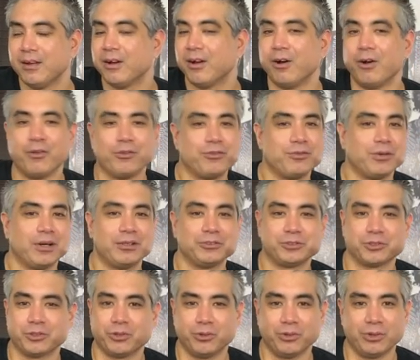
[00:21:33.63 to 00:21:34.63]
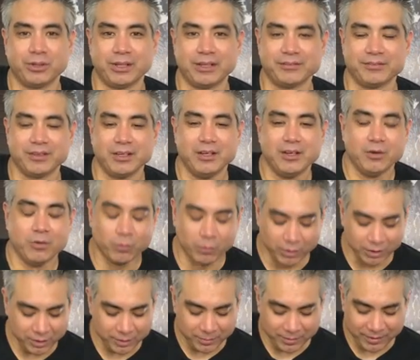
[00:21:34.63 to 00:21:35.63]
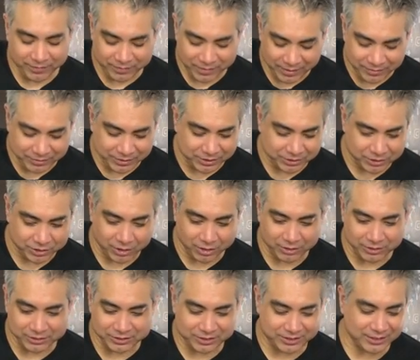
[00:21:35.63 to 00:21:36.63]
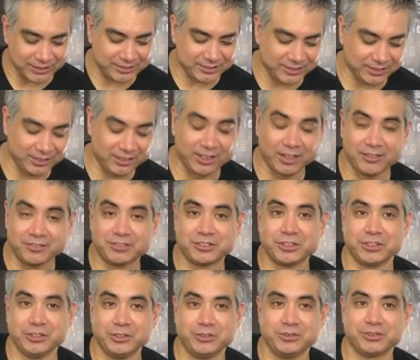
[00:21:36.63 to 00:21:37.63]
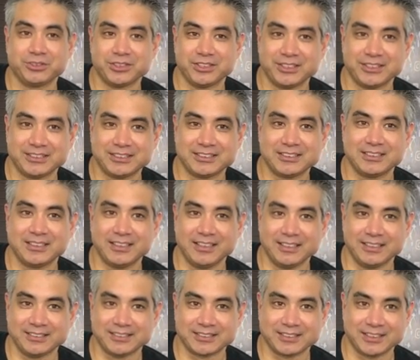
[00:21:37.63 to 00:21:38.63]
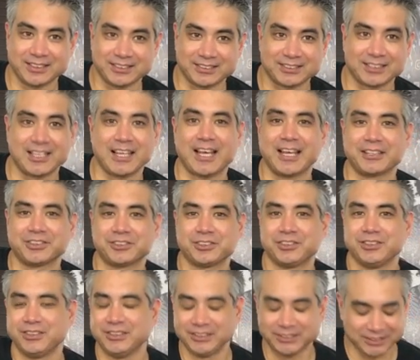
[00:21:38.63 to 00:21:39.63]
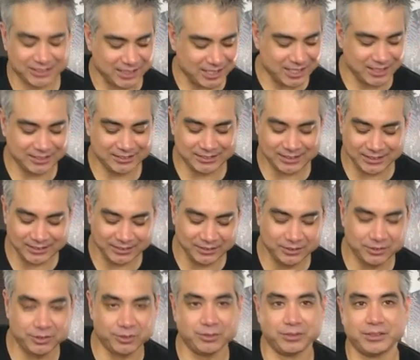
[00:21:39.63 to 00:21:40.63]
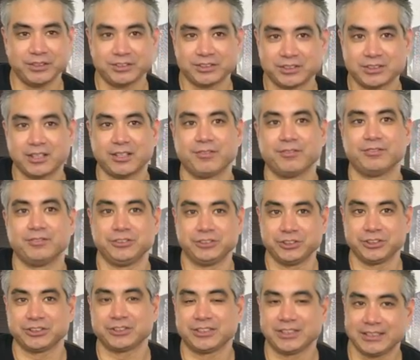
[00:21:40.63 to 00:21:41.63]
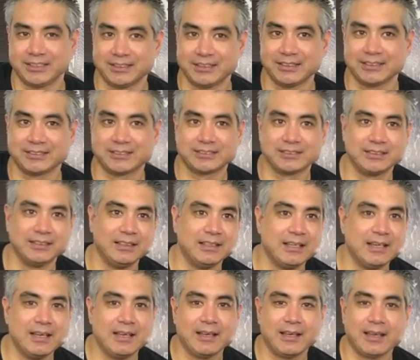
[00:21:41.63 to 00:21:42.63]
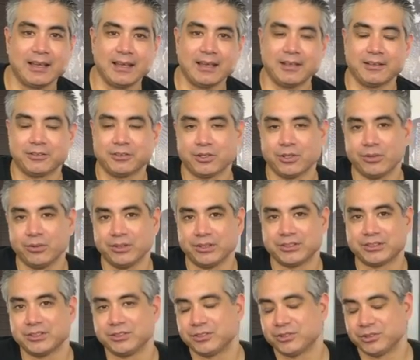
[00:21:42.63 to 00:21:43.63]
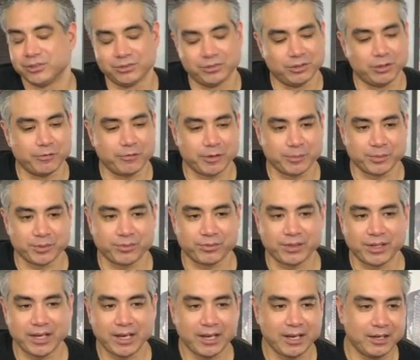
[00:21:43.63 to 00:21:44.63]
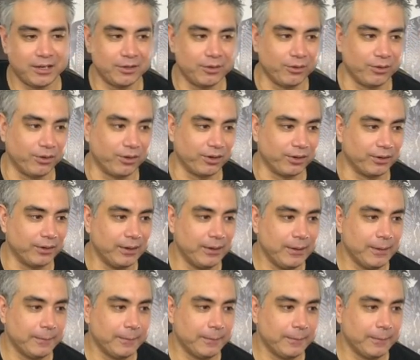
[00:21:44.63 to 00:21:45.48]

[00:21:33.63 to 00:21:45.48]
all throughout your whole life. One of my favorite guitarists that loves to use this is Slash. He's constantly doing stuff just like this, and go listen to November Rain or